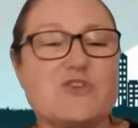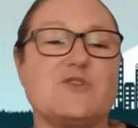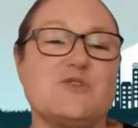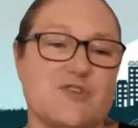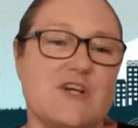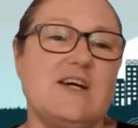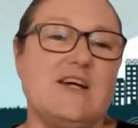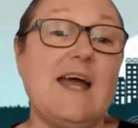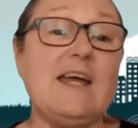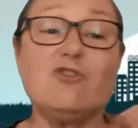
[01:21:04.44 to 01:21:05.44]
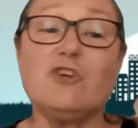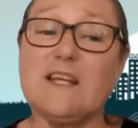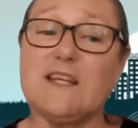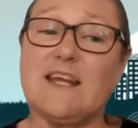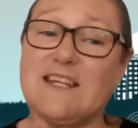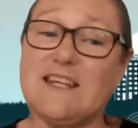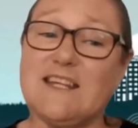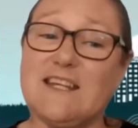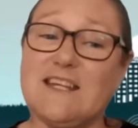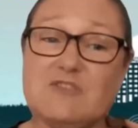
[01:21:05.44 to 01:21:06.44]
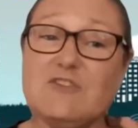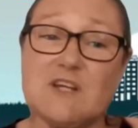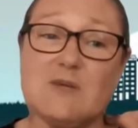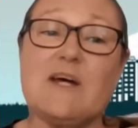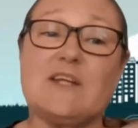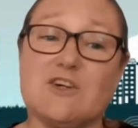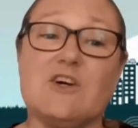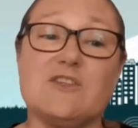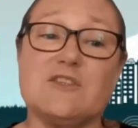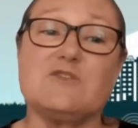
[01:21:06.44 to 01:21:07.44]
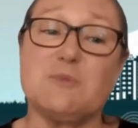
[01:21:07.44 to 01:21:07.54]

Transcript: approaches, and really getting specific about